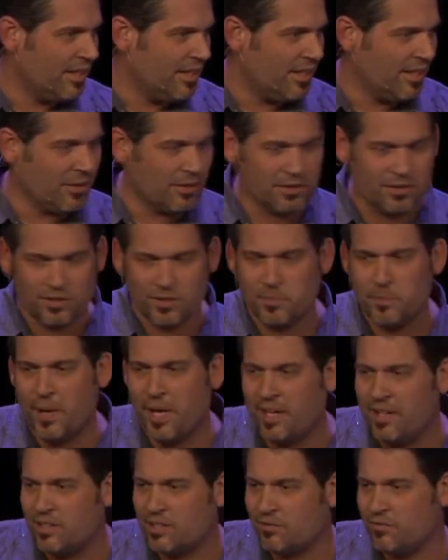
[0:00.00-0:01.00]
There was a
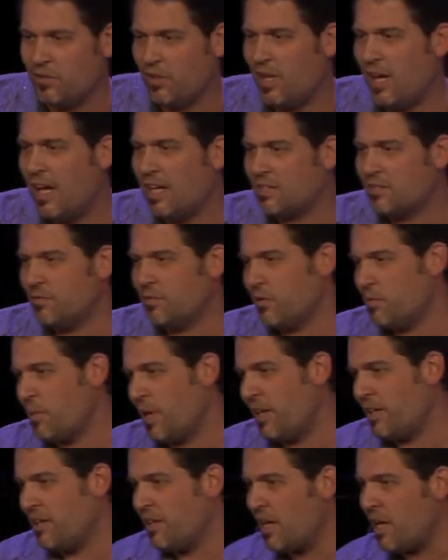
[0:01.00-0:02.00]
Spanish philosopher
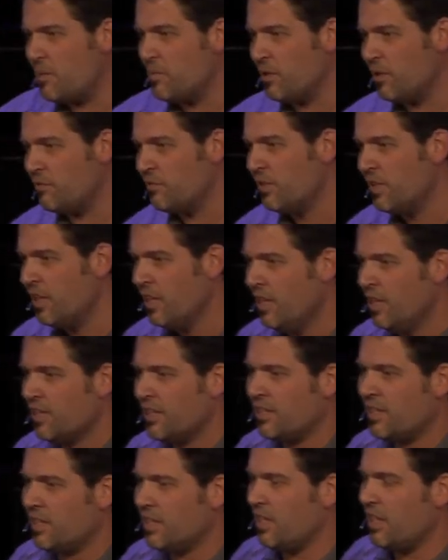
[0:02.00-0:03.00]
by the name of
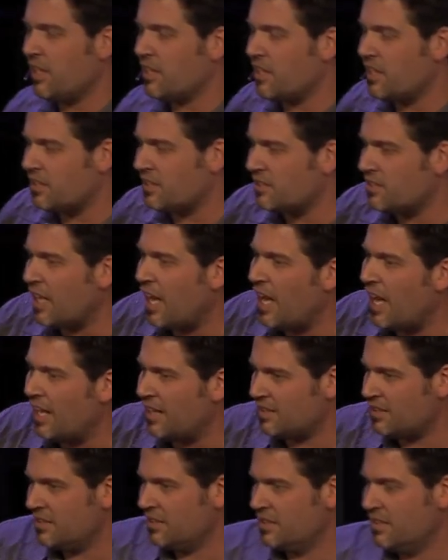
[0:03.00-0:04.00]
uh,
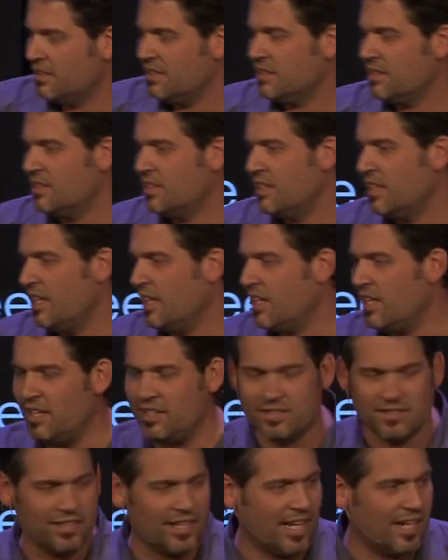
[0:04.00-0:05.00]
Gasset, and he
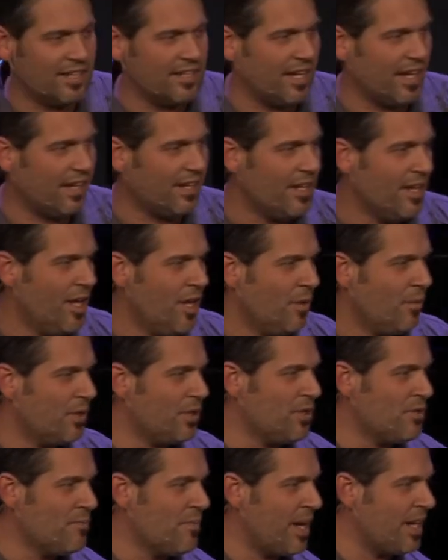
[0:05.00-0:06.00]
said that
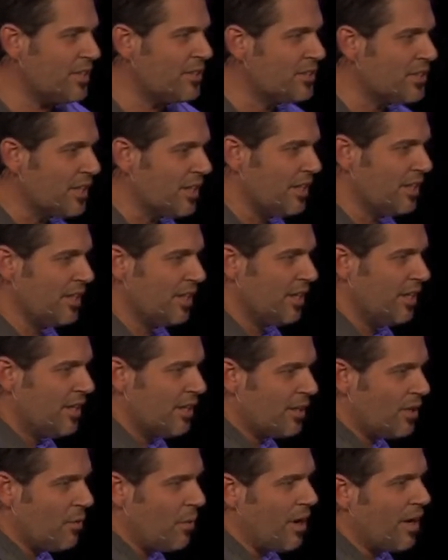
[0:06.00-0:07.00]
when you measure
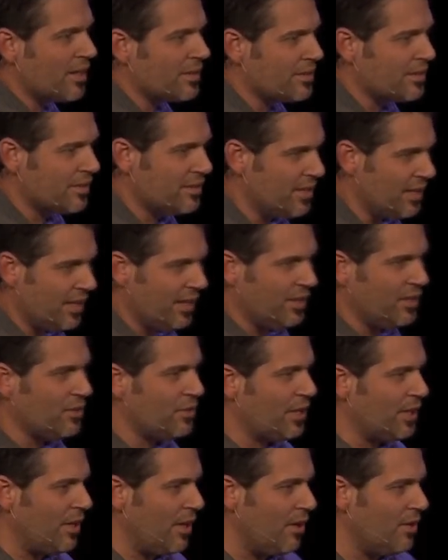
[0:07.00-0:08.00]
quantity, you
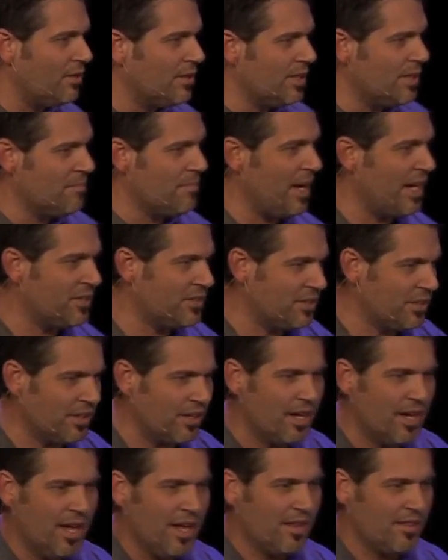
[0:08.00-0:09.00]
can only
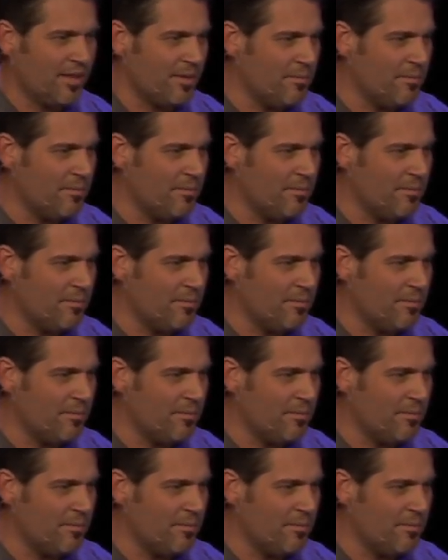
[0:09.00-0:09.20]
measure the